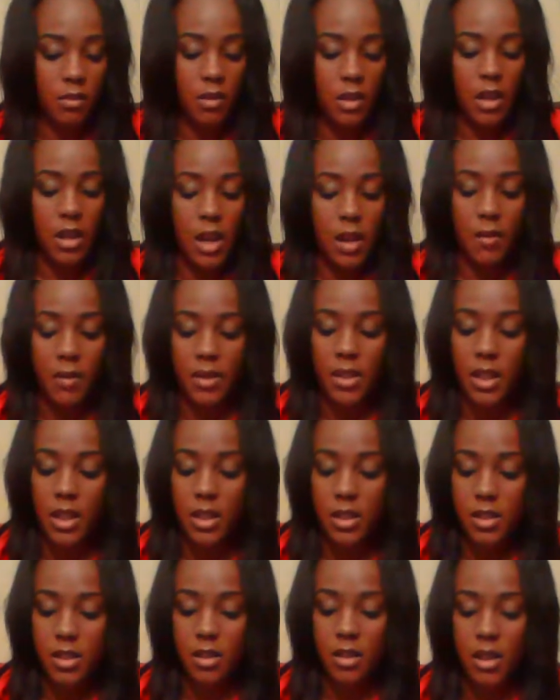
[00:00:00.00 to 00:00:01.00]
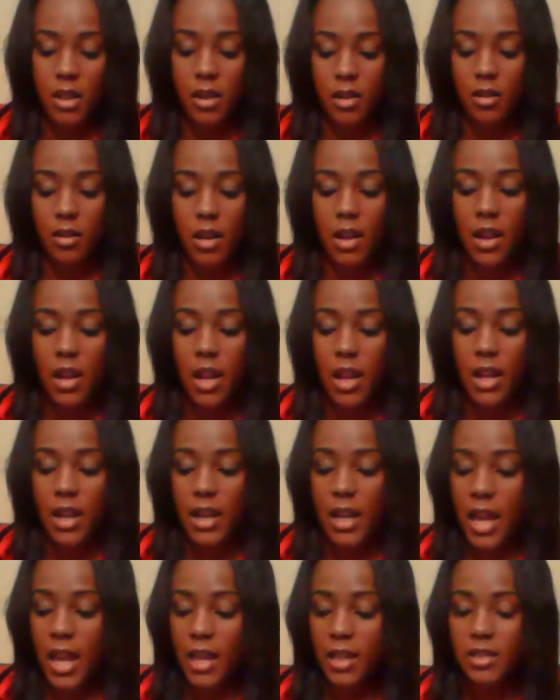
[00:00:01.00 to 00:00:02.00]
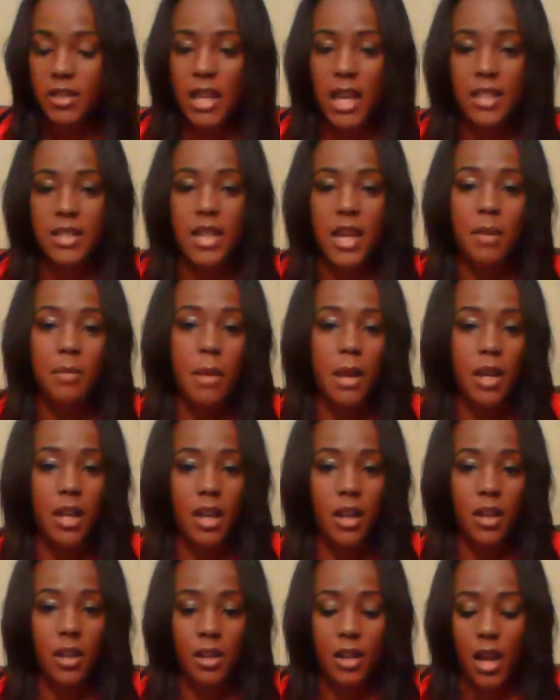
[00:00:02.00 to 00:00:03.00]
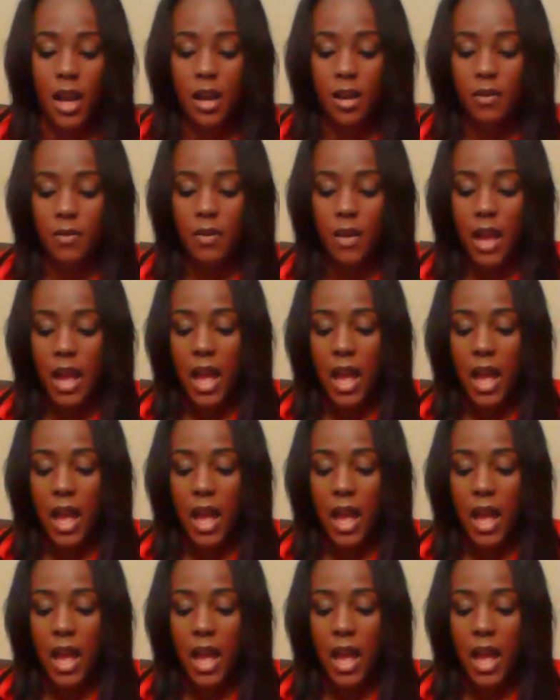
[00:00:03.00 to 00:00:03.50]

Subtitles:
and everything is in there. Next, I take my cutting knife.